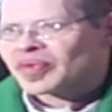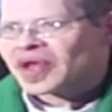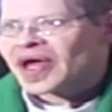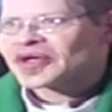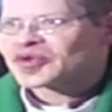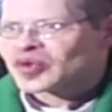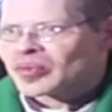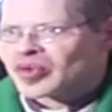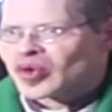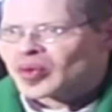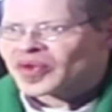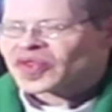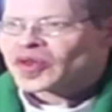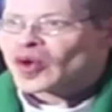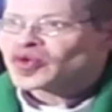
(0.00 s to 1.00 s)

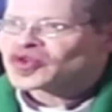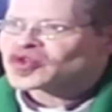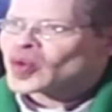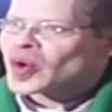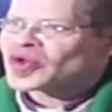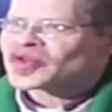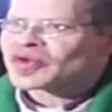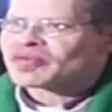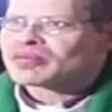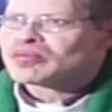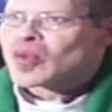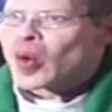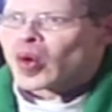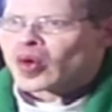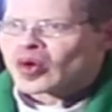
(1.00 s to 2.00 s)
pleasurable with no source of
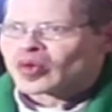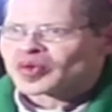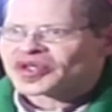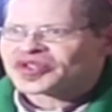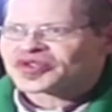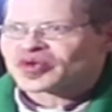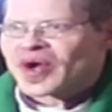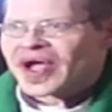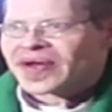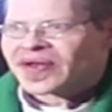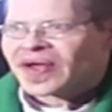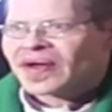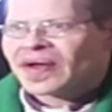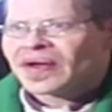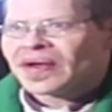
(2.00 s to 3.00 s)
moral restraint